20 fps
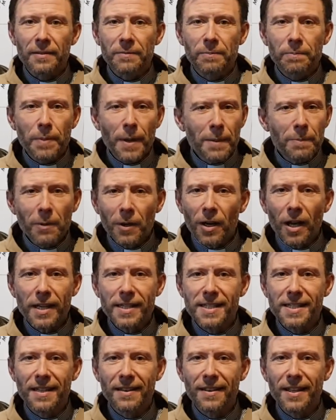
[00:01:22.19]
People like
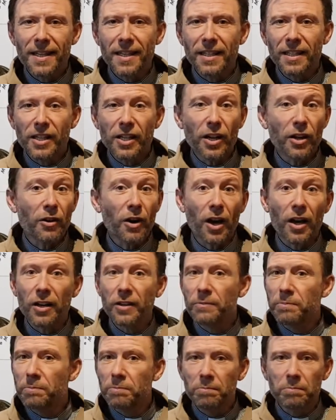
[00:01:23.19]
to think, you know, I'm
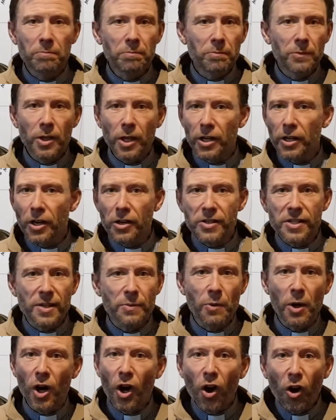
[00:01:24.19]
going to go
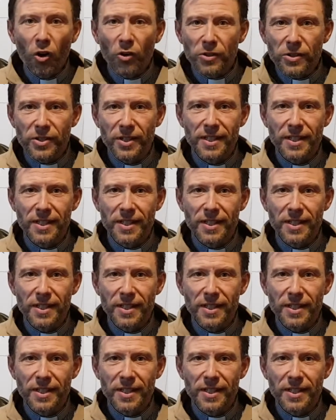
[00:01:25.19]
somewhere hot.